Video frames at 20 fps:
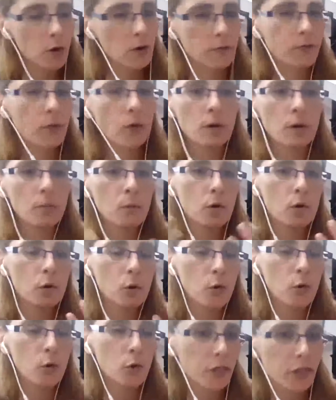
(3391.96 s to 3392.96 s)
formal
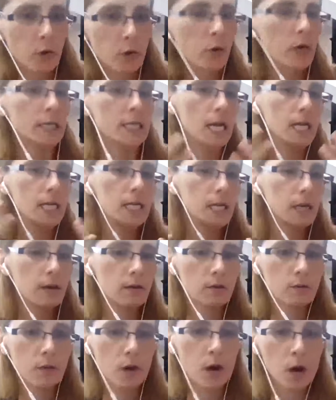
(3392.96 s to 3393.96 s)
or
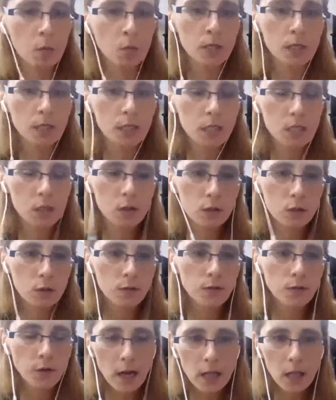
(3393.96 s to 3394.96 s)
authoritative. We need to
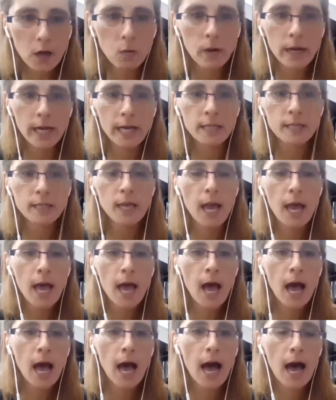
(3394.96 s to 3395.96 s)
follow it.
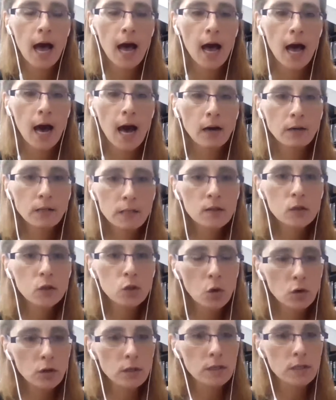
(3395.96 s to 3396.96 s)
How does
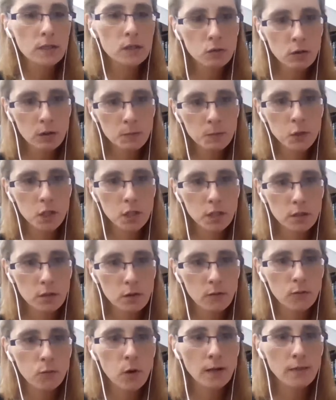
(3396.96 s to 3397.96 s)
your description
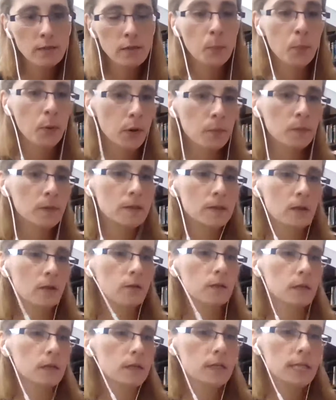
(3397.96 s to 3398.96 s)
of what the purpose
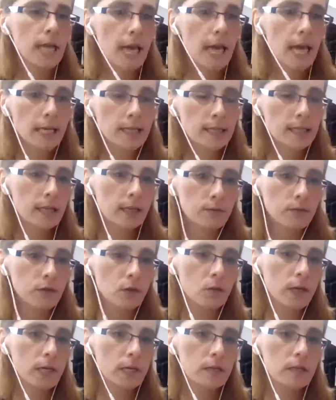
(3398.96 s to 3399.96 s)
of this text
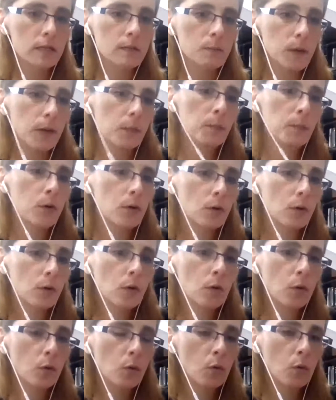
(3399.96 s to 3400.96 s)
influence people
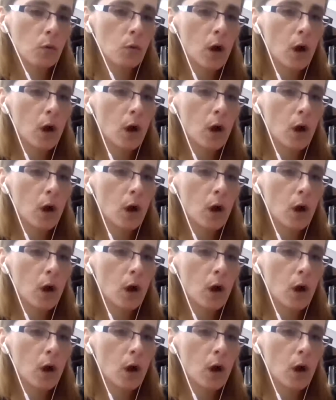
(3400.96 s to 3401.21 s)
who